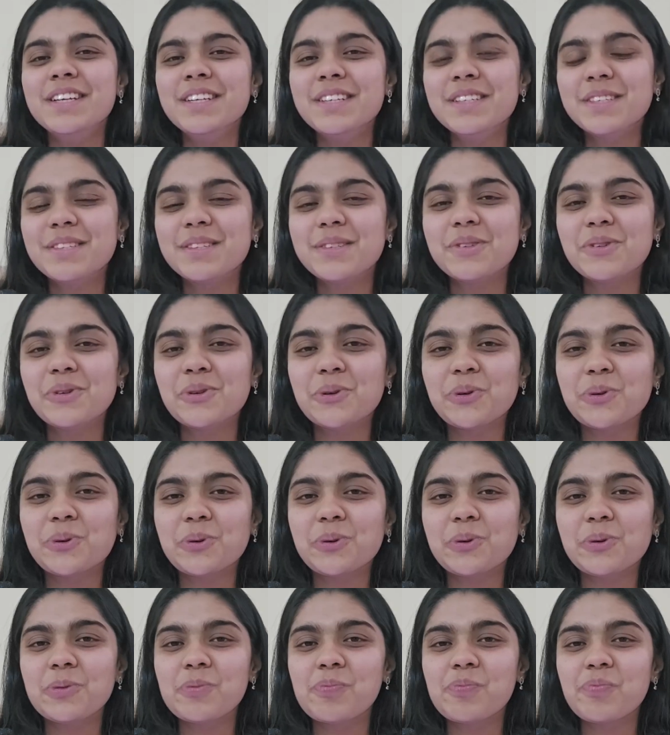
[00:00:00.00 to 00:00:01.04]

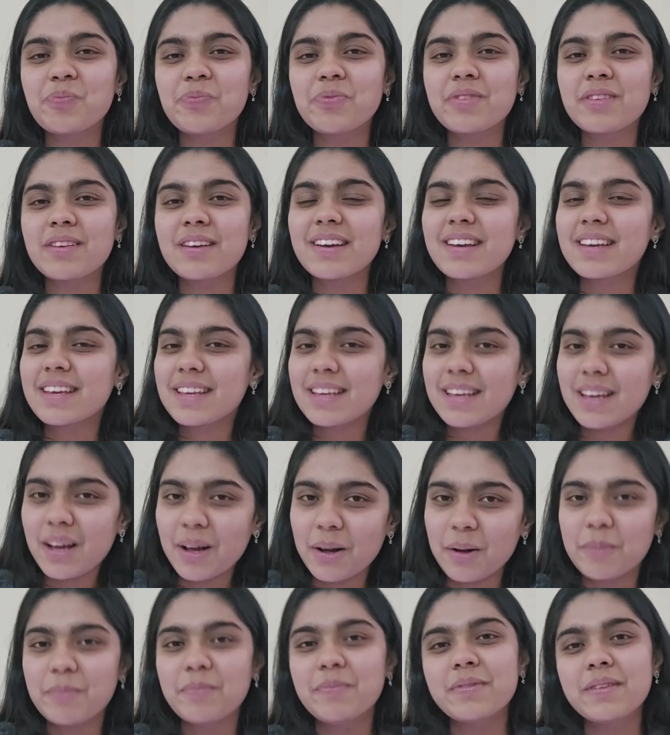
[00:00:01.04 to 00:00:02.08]
So yeah,